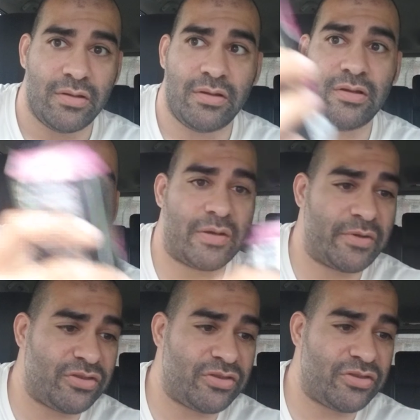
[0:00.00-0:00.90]
you know, I'm
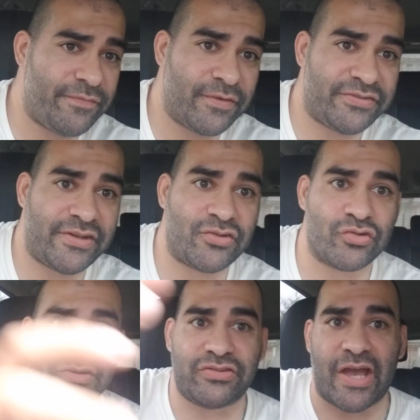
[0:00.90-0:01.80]
a 21st
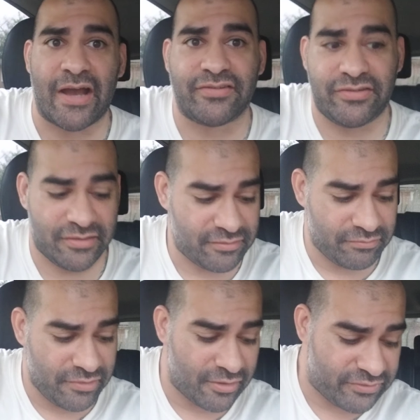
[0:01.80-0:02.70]
century toxic,
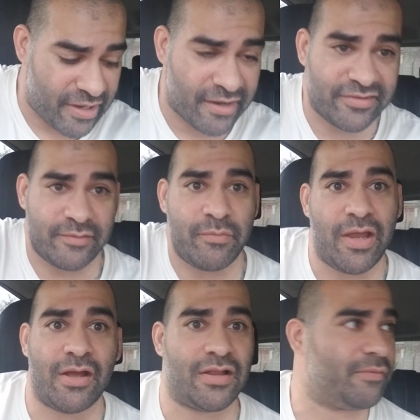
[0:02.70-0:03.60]
you know, toxic
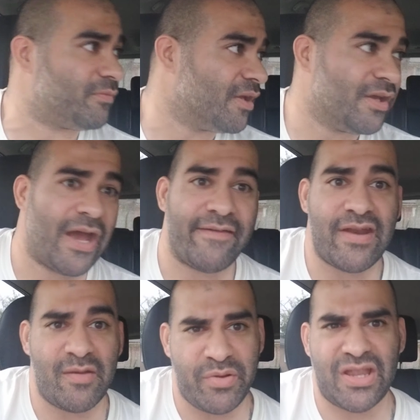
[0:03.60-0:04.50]
male. I'm, I've
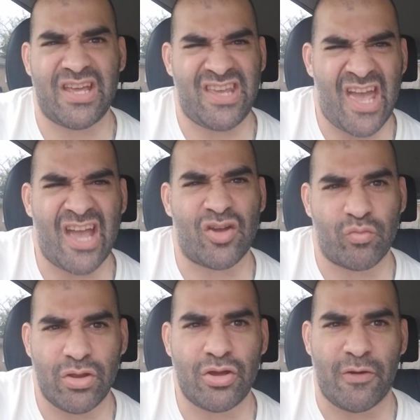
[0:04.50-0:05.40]
never been like, yeah, I could
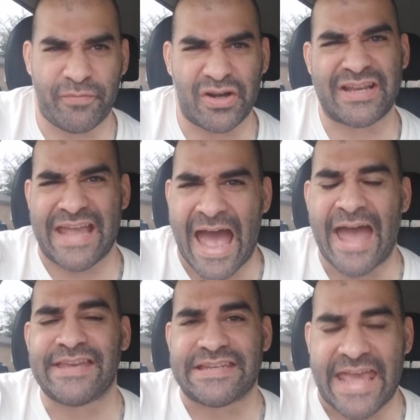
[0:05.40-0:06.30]
really go for a
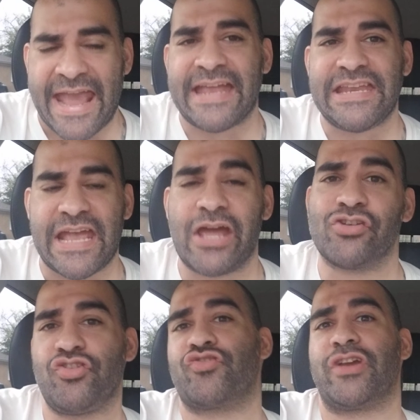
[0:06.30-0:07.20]
cotton candy
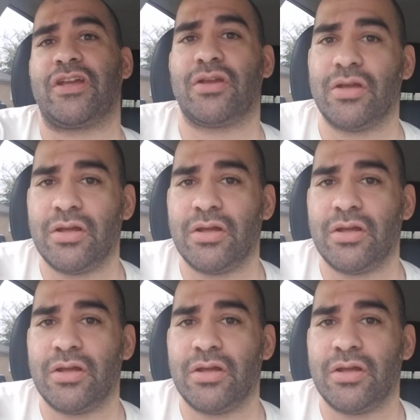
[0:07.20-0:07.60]
energy drink.